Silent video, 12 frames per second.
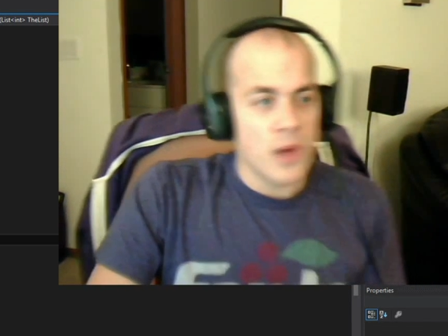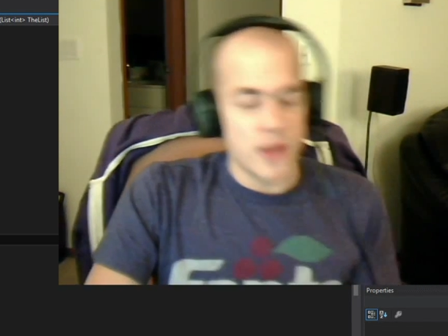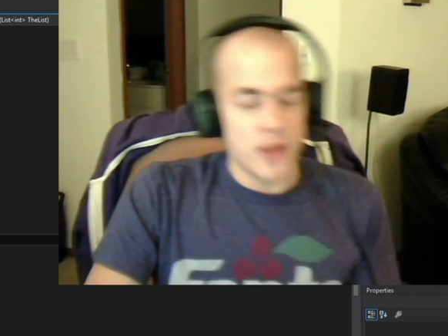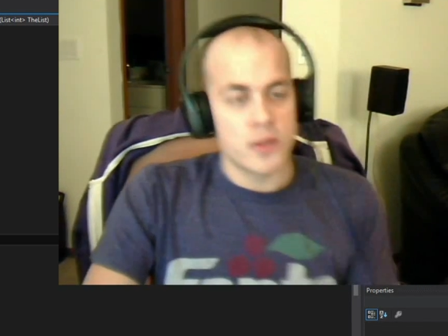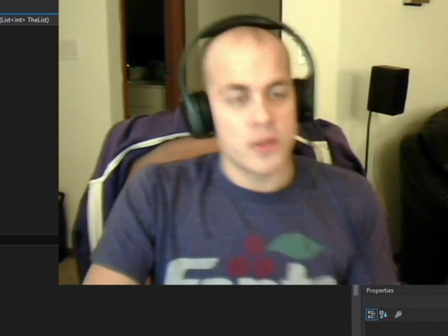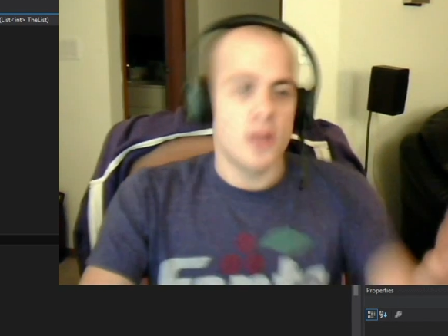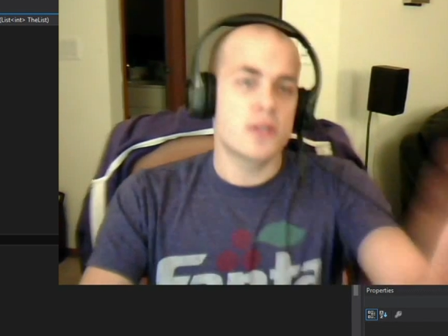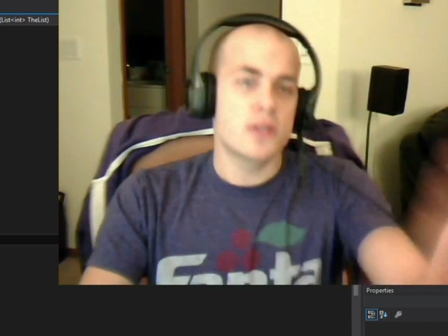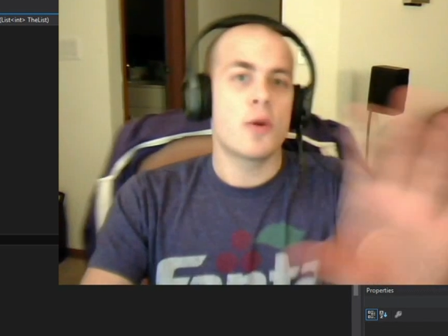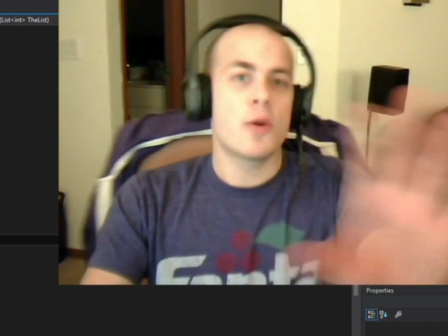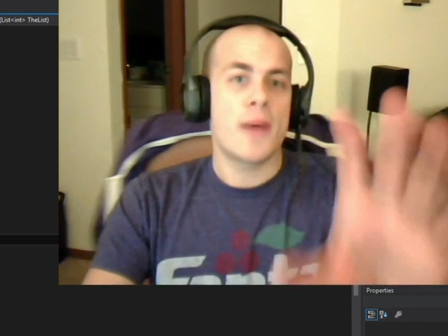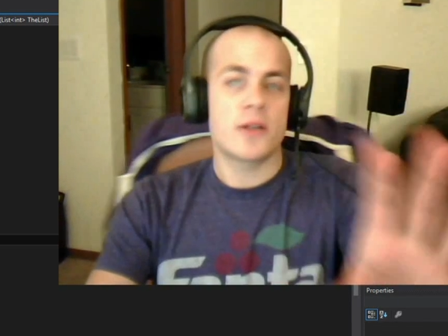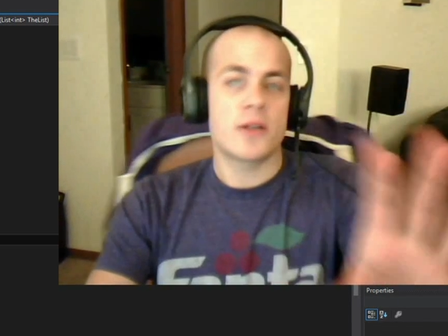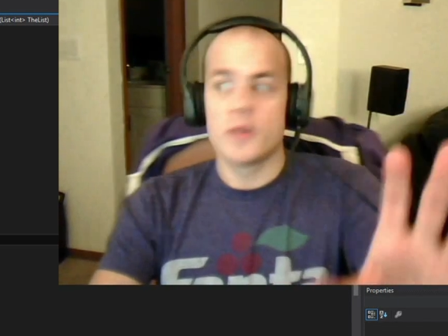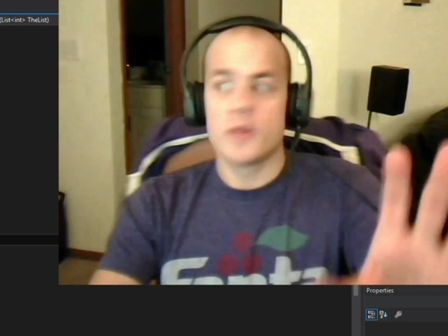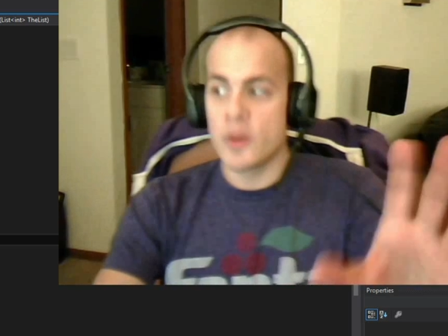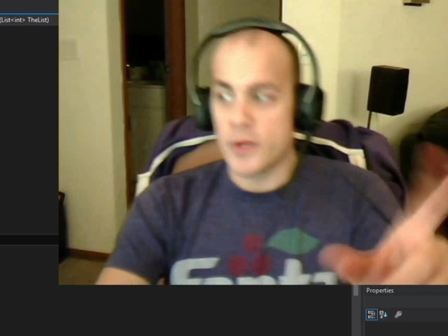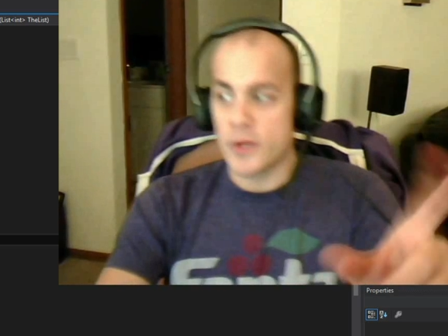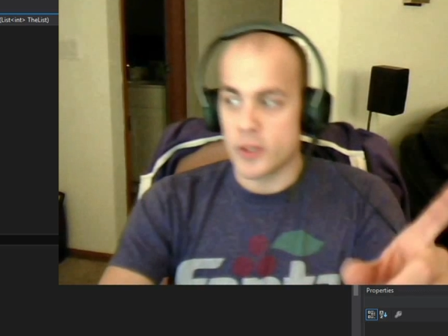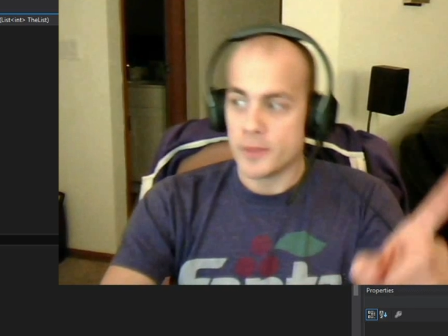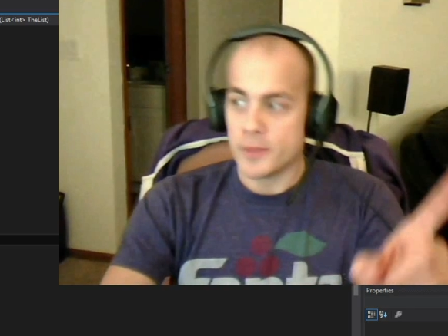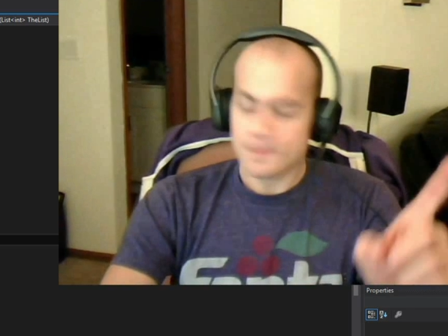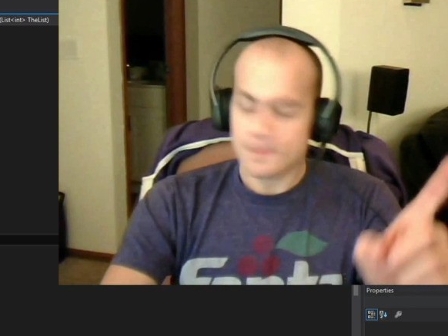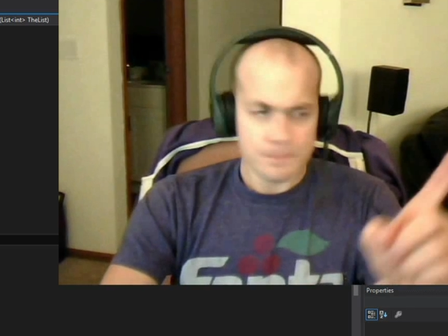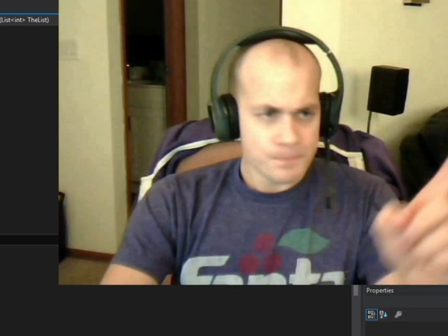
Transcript: All right, so now let's go back to the original.